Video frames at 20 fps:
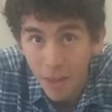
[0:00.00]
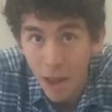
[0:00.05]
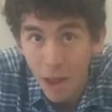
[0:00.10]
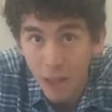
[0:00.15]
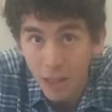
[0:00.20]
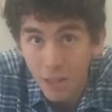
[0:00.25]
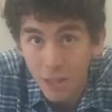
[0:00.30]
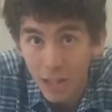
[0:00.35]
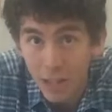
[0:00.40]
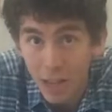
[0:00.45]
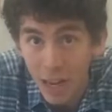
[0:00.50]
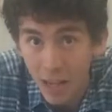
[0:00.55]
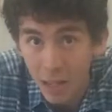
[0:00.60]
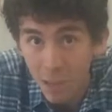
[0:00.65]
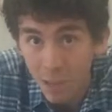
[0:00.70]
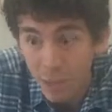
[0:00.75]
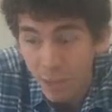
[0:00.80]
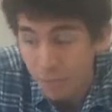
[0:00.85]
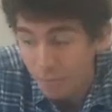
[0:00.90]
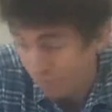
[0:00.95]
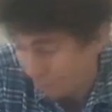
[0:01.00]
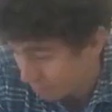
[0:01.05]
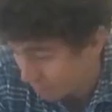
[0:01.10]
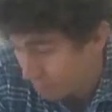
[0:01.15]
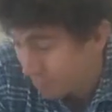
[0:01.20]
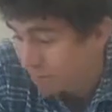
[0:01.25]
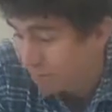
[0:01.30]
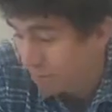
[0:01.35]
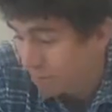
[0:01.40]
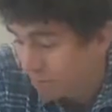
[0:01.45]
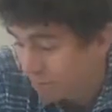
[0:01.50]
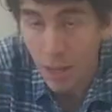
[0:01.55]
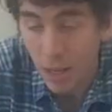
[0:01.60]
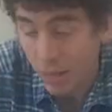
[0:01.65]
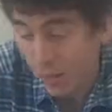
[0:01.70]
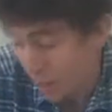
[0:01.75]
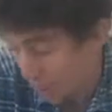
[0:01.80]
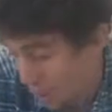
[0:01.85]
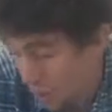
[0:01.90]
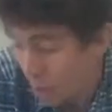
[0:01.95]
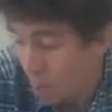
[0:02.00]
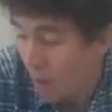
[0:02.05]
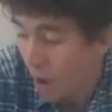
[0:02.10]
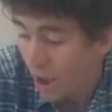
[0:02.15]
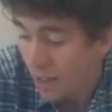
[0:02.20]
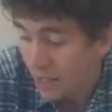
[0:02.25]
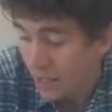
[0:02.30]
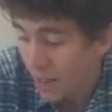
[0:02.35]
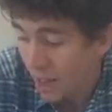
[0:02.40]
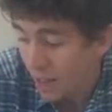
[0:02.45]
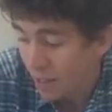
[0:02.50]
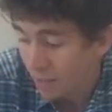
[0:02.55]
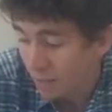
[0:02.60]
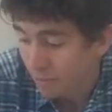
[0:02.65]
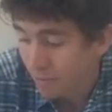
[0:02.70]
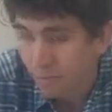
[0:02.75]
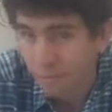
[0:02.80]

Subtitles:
I'll see you next week. Say goodbye, Sally.